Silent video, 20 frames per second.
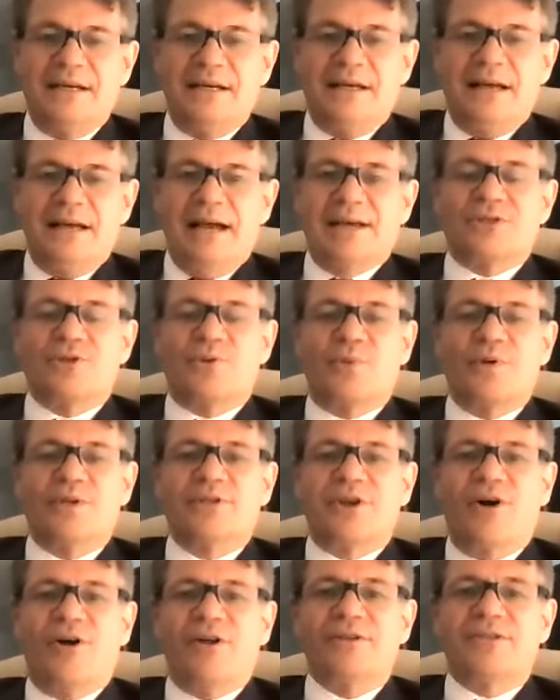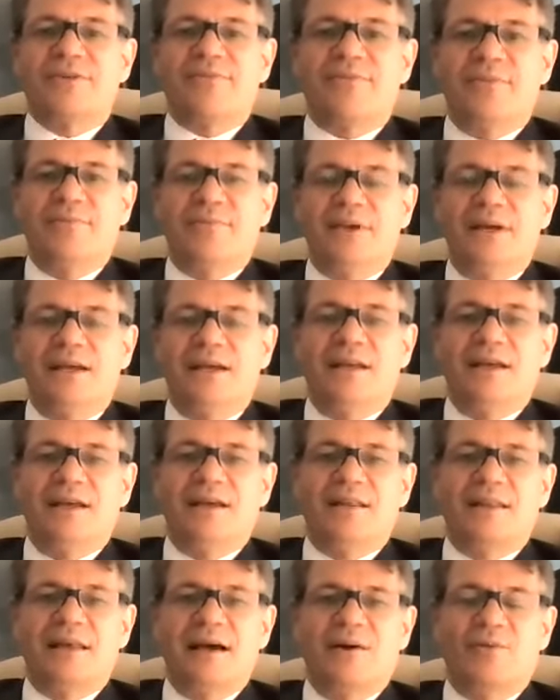As a result of the
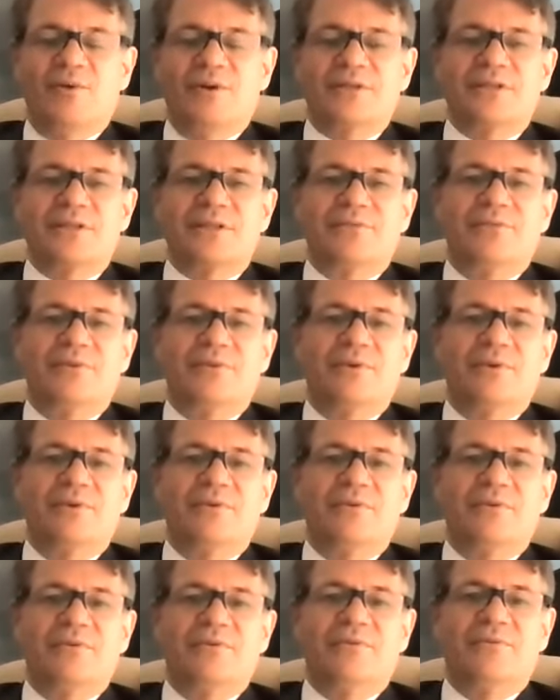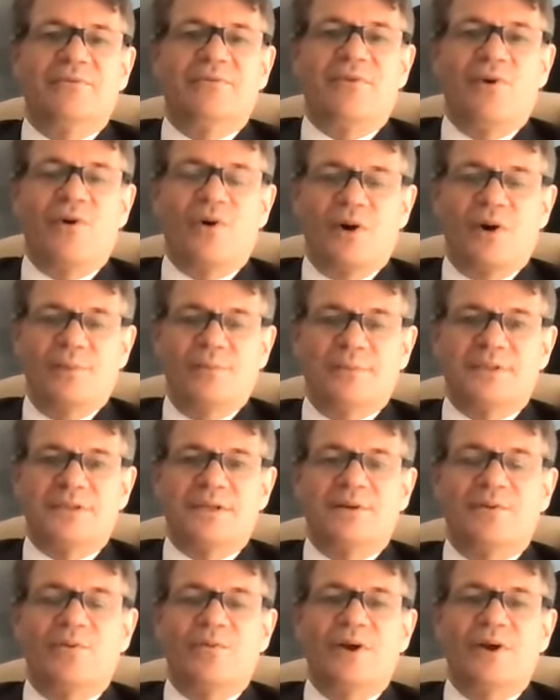meeting that was formed
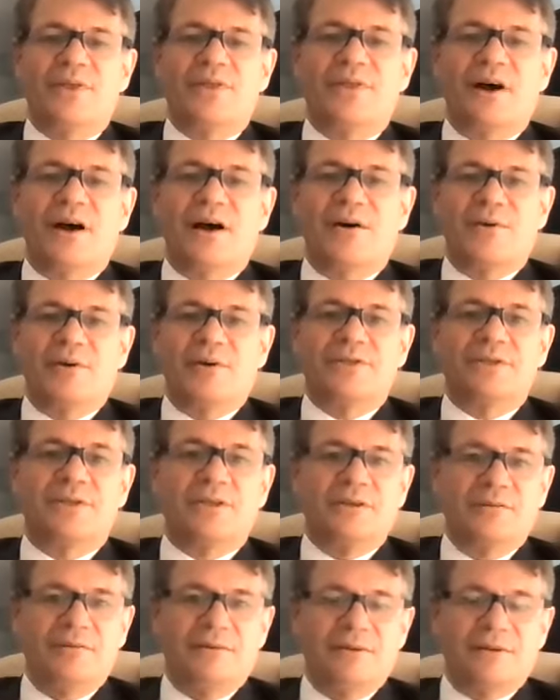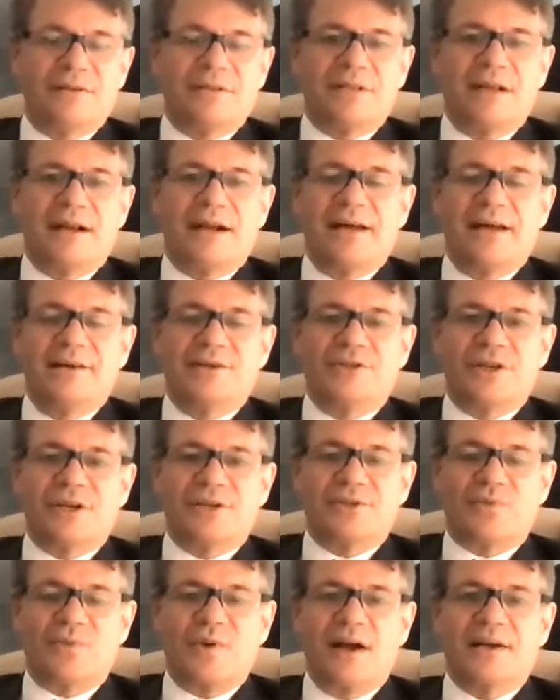with our students that I had
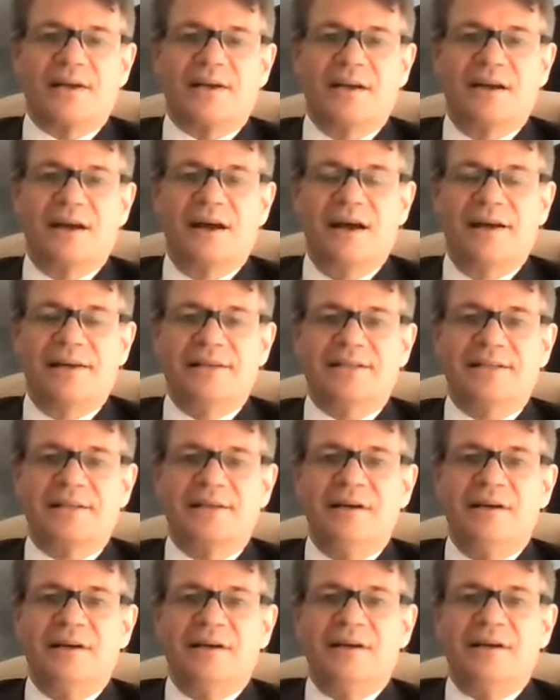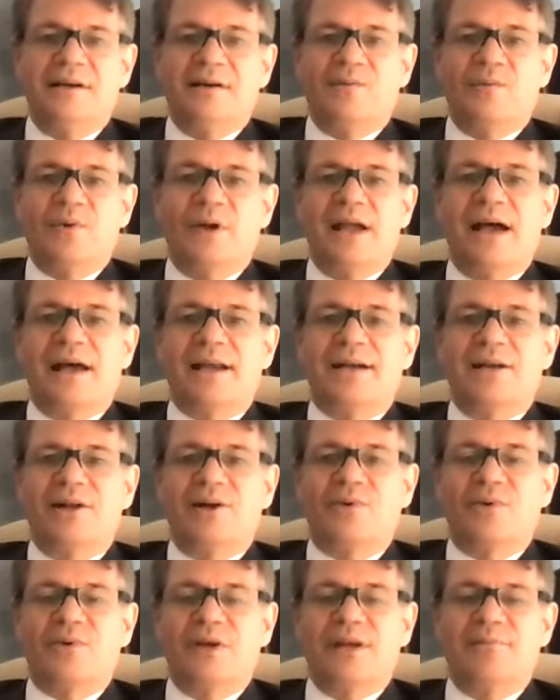just recognized, we had an
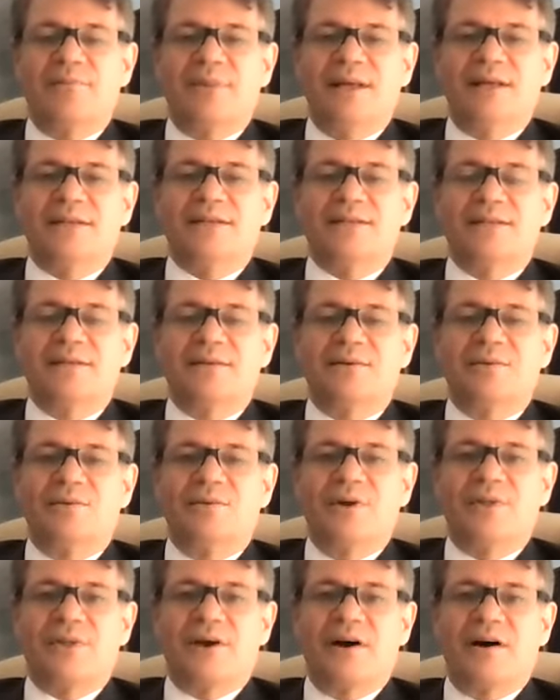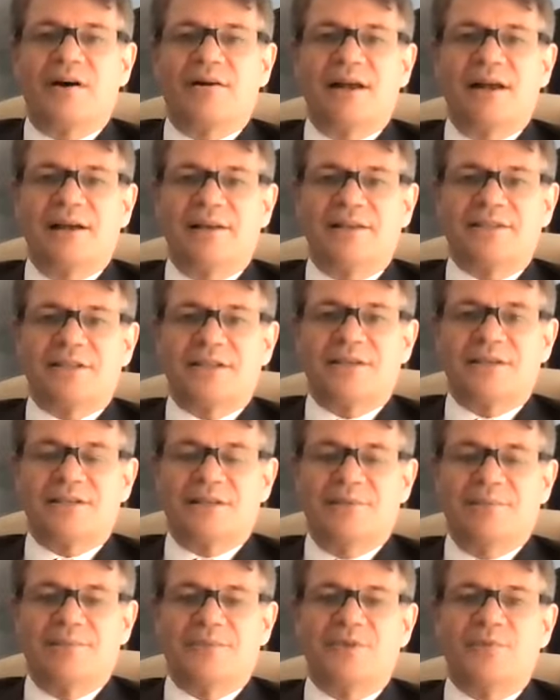agreement with our health
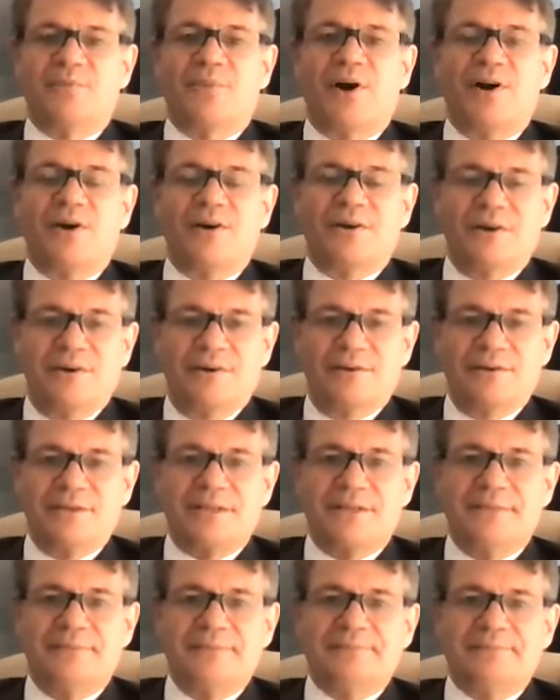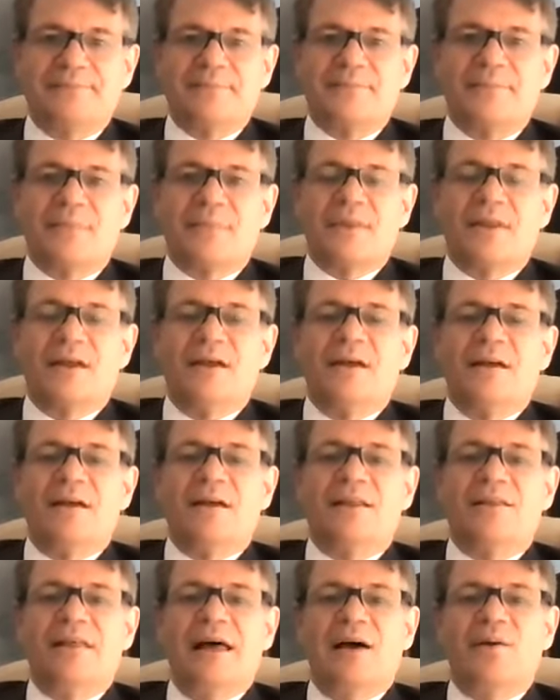systems partners
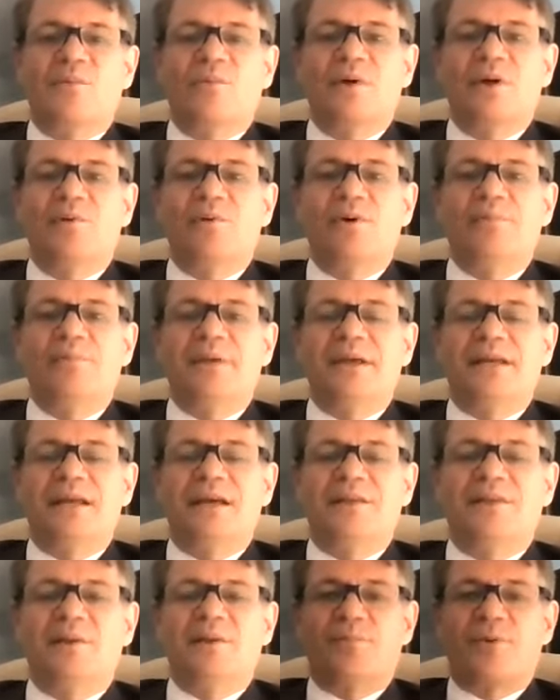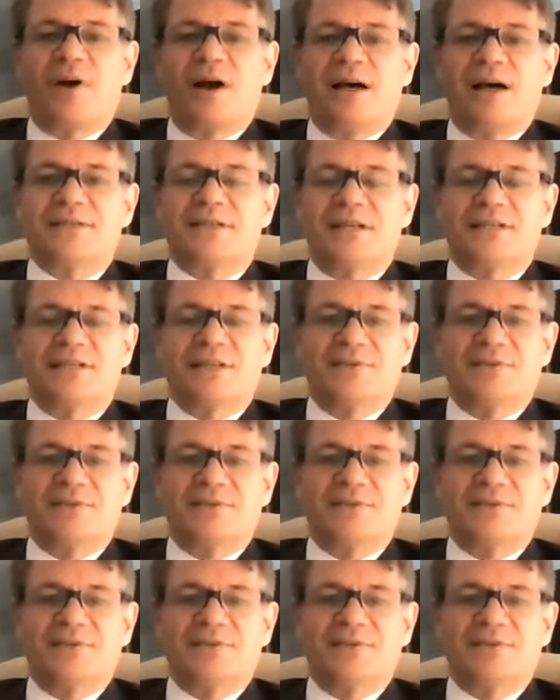that we would begin the process of